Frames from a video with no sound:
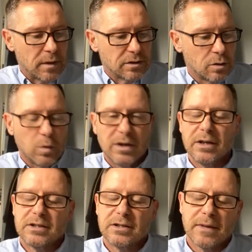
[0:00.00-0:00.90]
So we
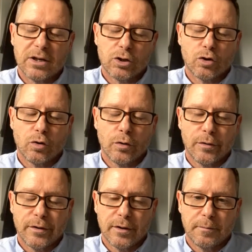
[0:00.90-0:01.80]
need to make
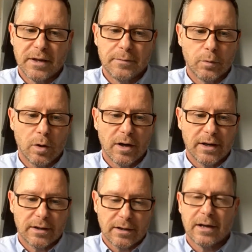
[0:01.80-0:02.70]
sure that people
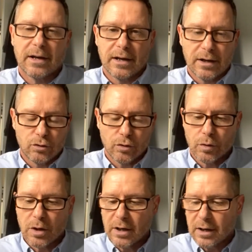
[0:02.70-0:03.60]
like
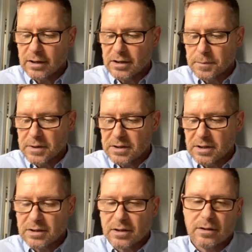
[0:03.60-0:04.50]
Andrew and his
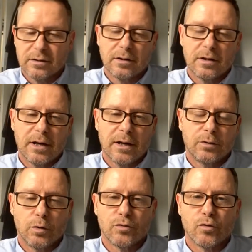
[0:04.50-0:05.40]
business can
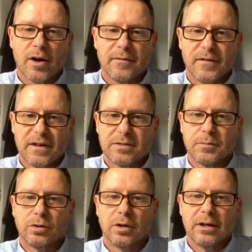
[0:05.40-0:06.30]
do the right
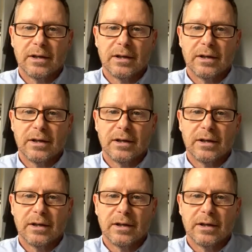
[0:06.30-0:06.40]
investment,